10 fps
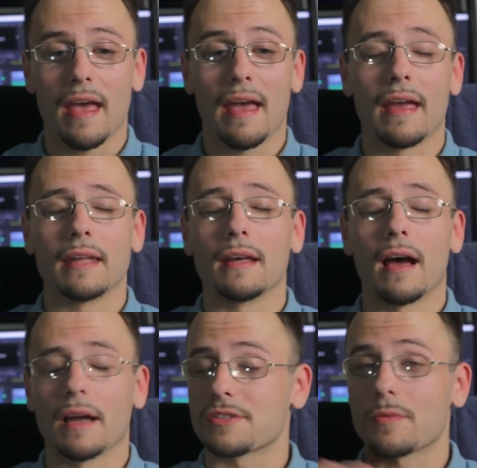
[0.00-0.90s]
And
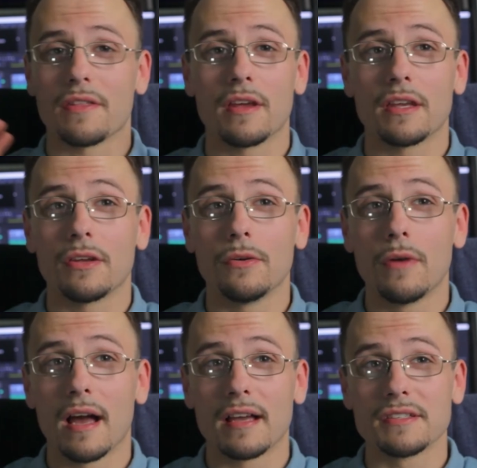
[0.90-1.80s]
I just want to thank you
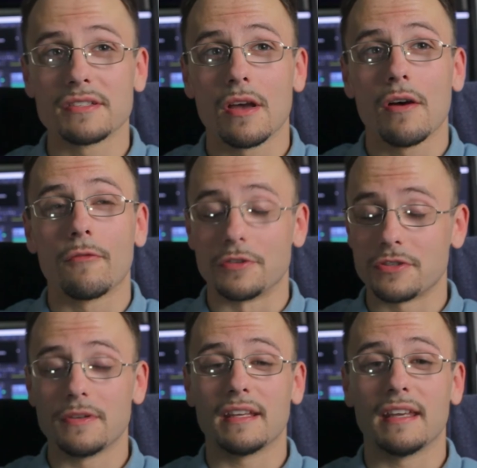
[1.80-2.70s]
guys for
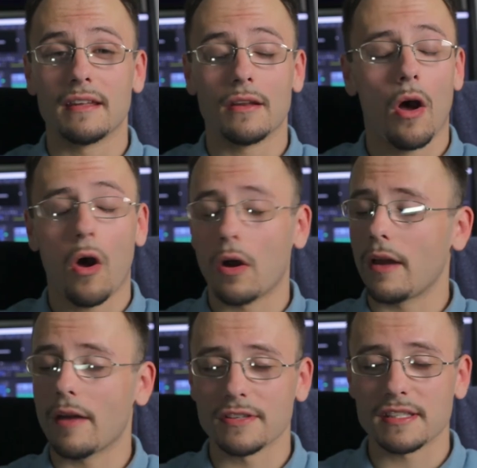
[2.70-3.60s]
tuning in.
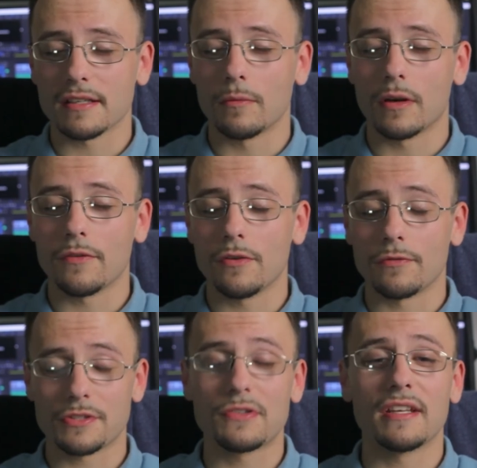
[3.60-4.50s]
Every single one of you for
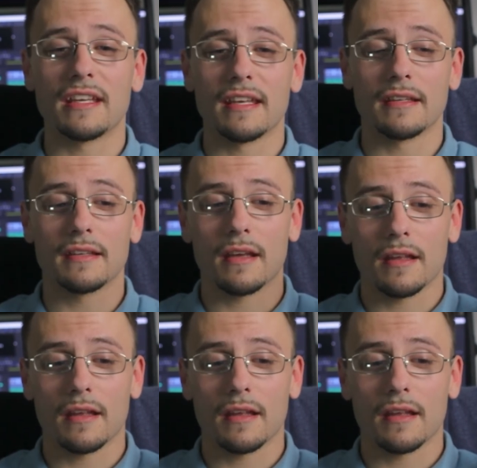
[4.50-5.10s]
tuning in.